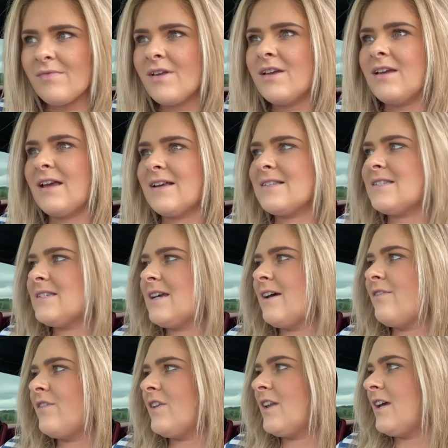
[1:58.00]
yes,
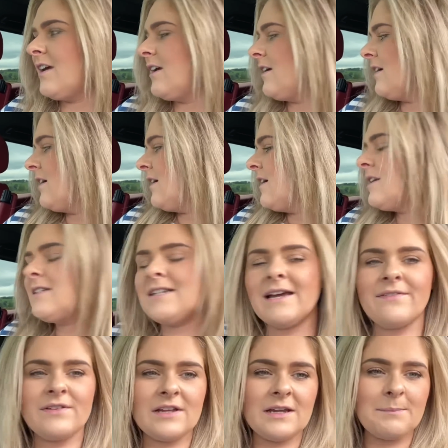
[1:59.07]
definitely
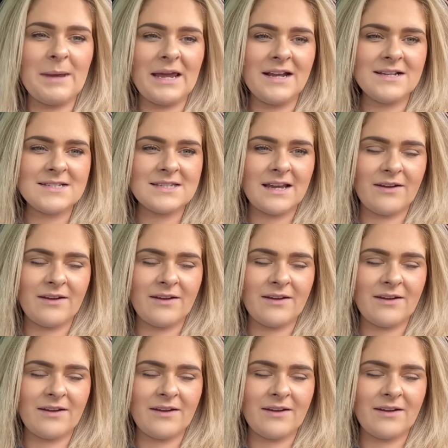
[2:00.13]
makes